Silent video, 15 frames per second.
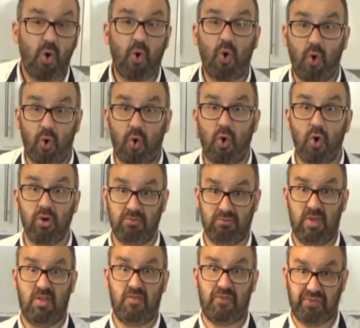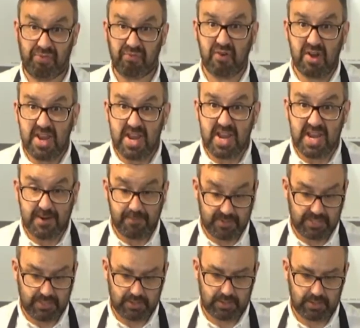or 3
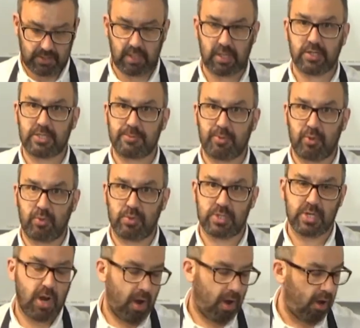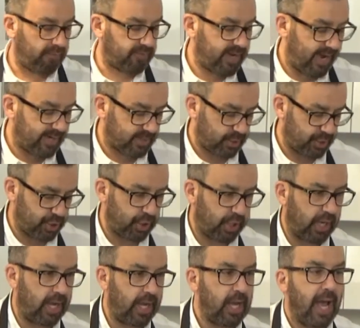heaped dessert spoons of caster
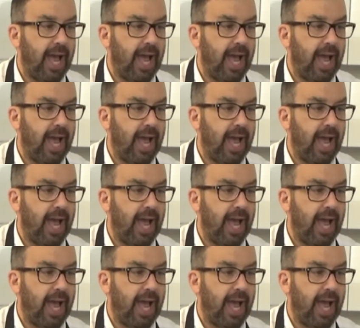sugar